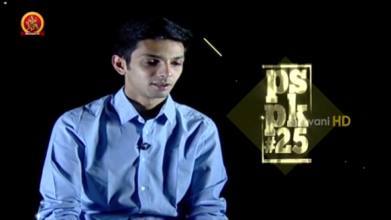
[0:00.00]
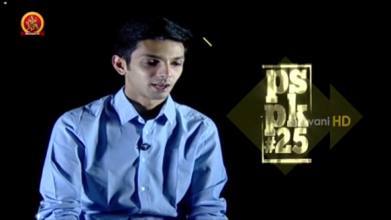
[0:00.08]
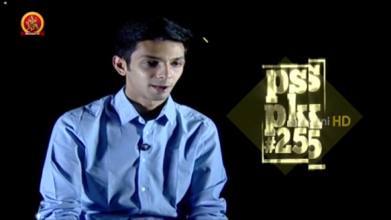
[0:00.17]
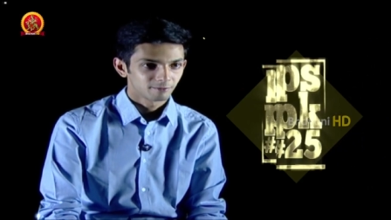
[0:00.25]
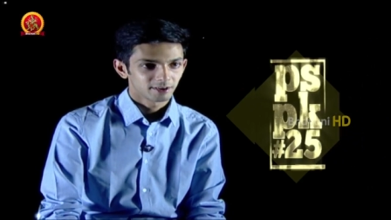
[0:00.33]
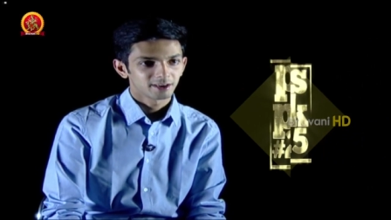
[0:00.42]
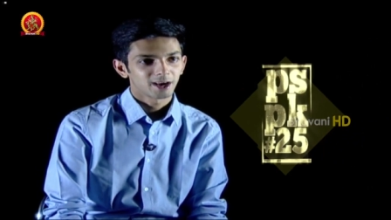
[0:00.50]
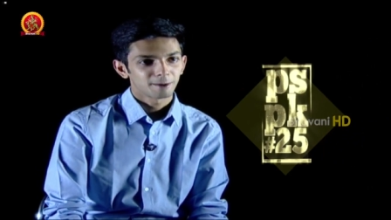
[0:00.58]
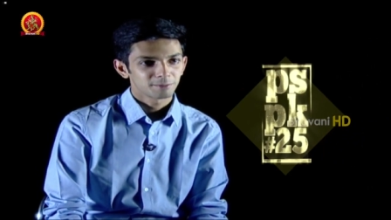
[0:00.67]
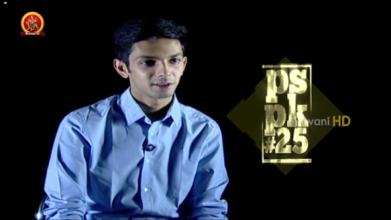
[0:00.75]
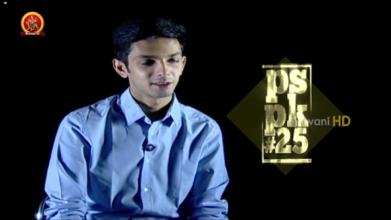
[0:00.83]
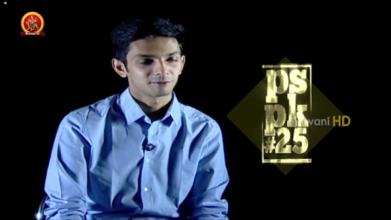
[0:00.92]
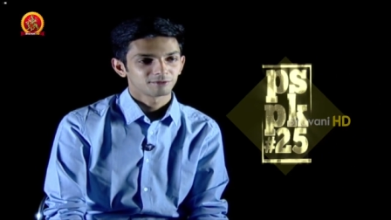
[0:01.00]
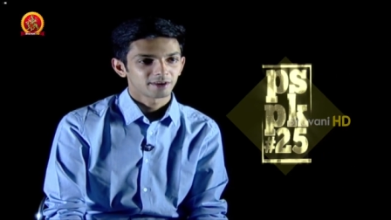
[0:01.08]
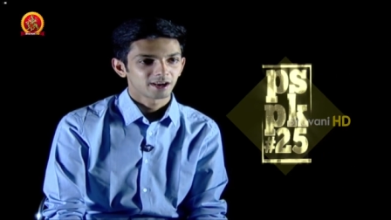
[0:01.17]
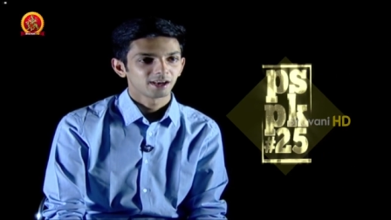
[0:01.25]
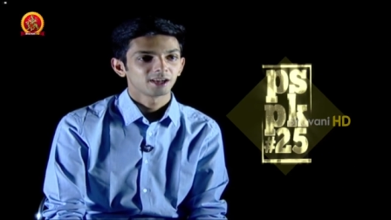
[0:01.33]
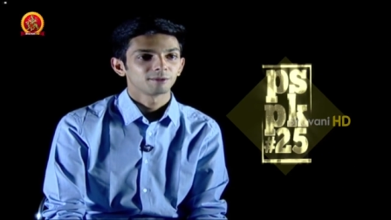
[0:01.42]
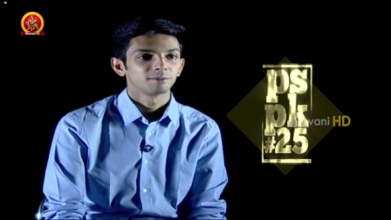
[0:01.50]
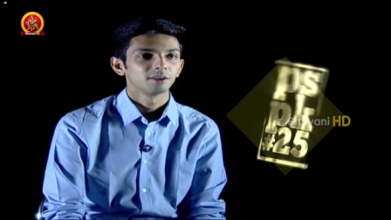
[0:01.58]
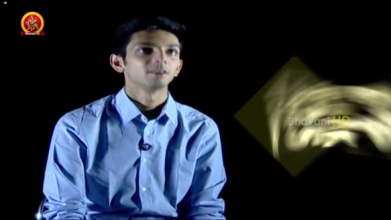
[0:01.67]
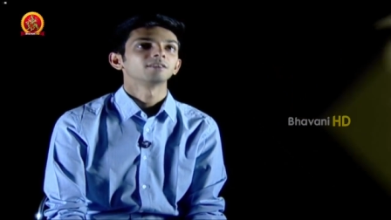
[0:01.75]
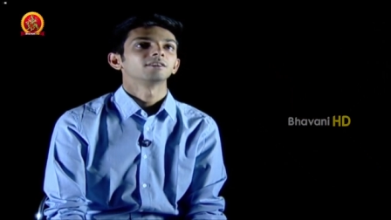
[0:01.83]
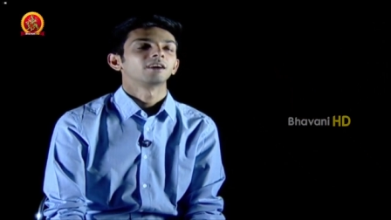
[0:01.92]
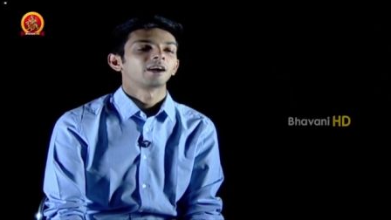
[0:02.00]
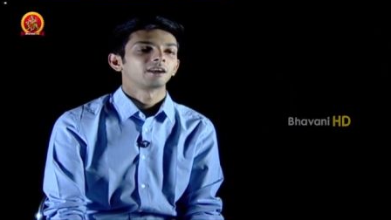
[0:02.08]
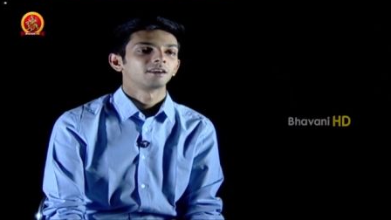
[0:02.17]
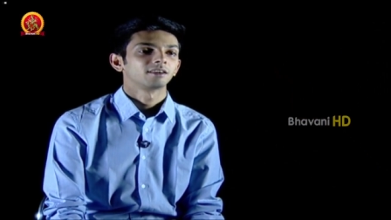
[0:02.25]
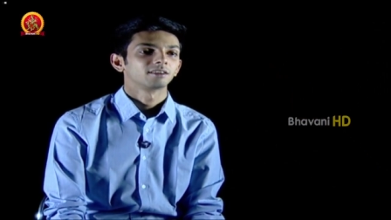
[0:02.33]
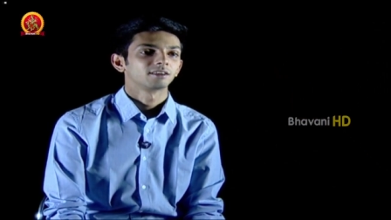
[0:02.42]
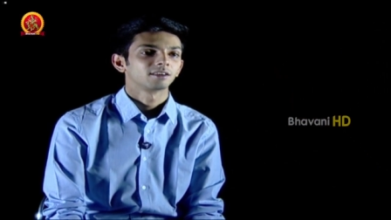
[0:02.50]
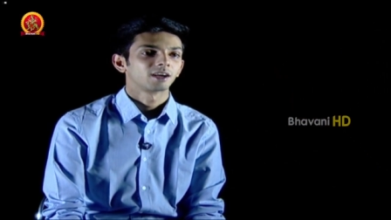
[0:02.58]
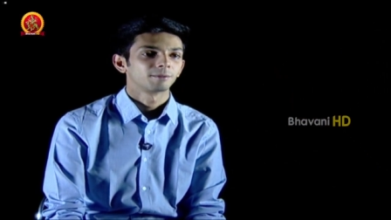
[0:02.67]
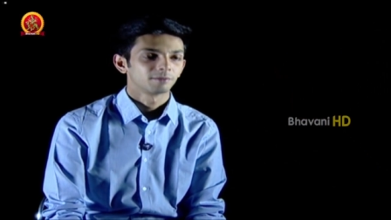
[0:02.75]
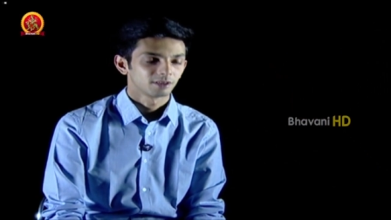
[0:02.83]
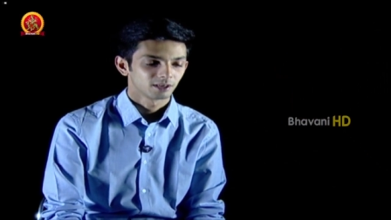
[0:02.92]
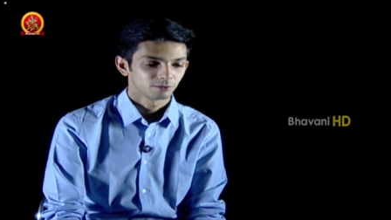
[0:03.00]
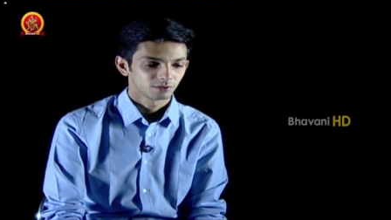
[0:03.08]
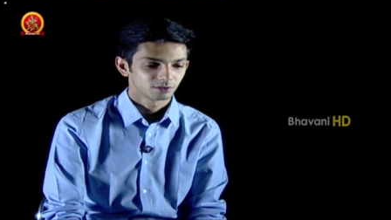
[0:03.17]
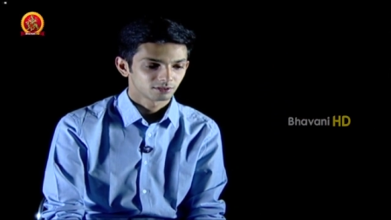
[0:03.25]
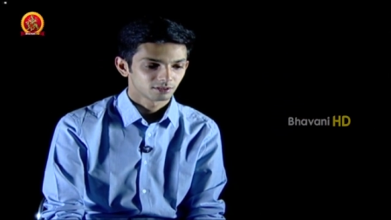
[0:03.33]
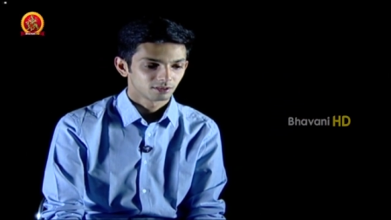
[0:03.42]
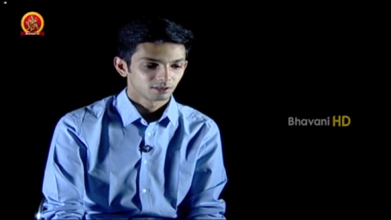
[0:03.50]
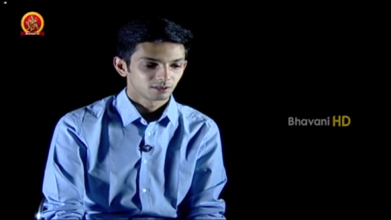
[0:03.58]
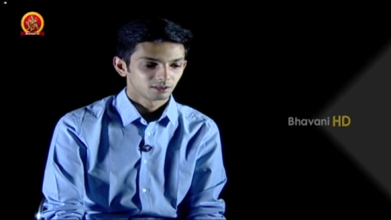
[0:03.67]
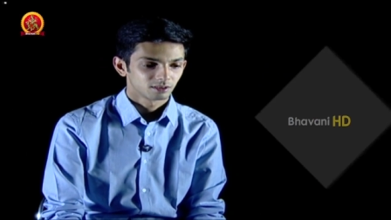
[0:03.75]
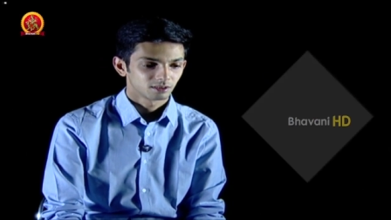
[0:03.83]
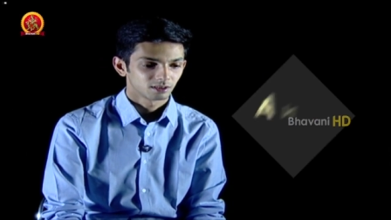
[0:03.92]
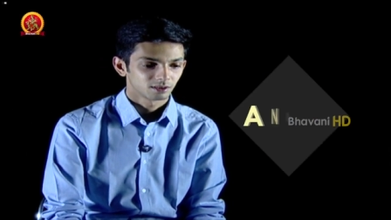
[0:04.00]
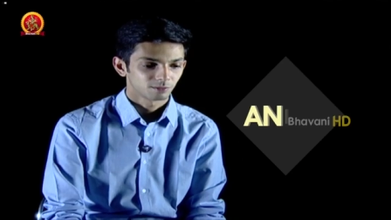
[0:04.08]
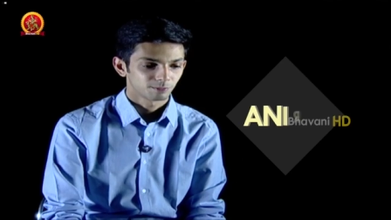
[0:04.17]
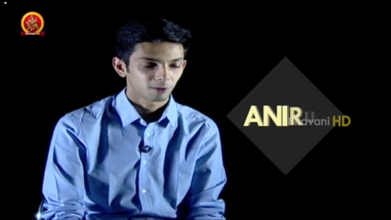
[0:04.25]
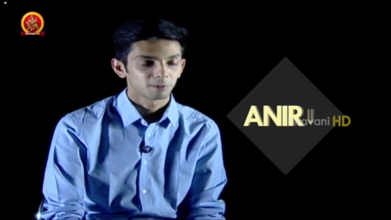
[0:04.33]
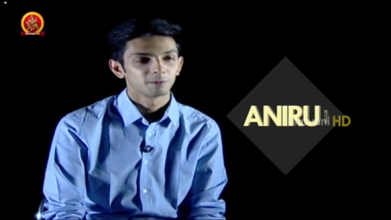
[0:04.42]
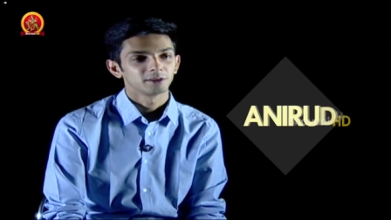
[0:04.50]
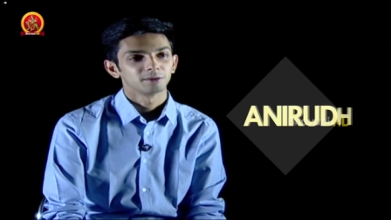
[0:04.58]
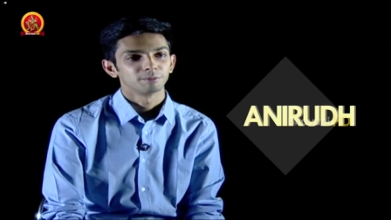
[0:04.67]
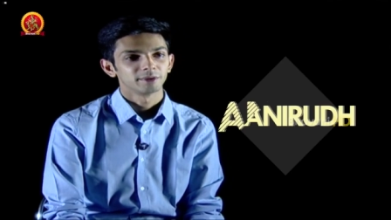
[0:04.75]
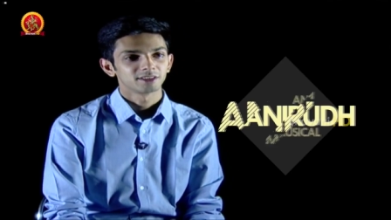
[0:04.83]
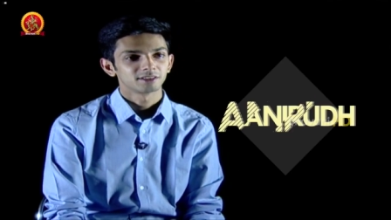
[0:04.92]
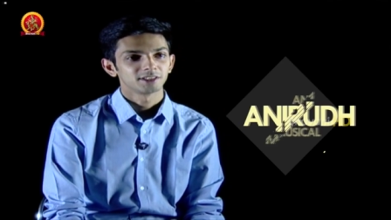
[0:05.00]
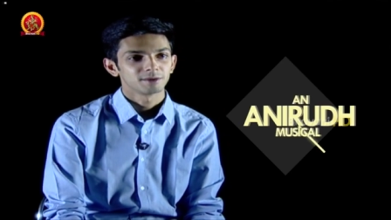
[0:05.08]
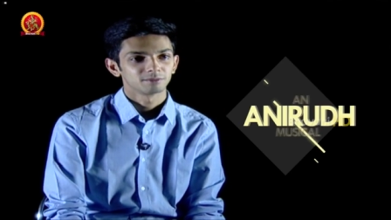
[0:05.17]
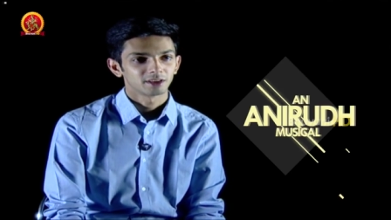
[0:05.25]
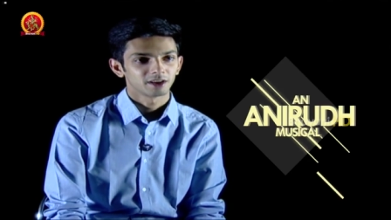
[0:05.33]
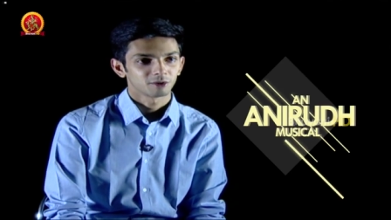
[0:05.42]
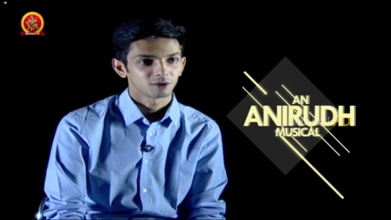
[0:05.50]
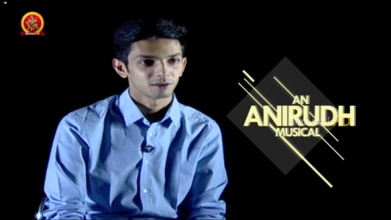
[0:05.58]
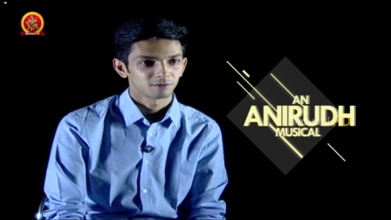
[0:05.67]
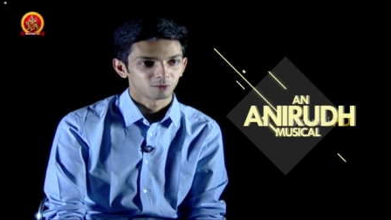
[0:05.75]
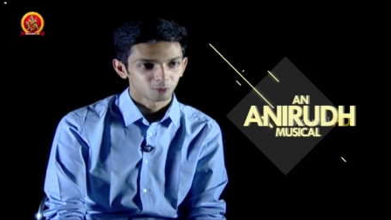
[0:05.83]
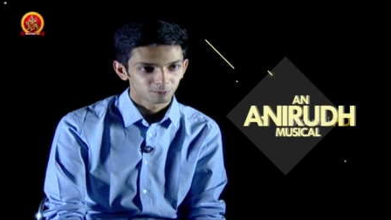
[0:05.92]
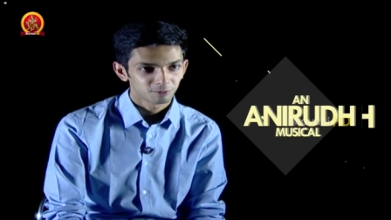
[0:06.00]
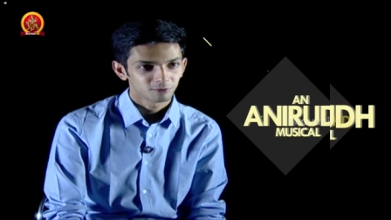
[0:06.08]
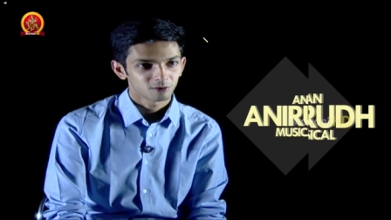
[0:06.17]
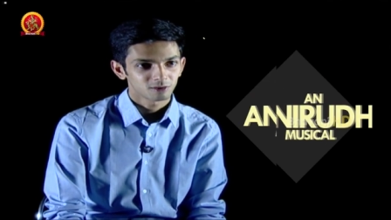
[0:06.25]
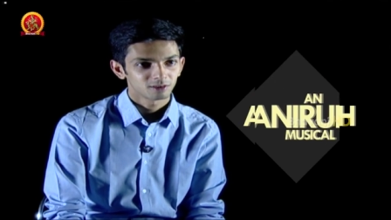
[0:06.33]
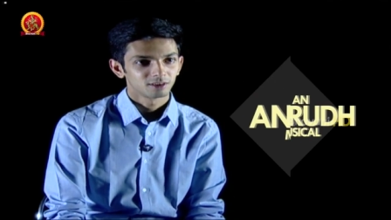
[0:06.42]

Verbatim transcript: I'm very happy that finally I'm here, and I'm here with probably the best team that I could have hoped for.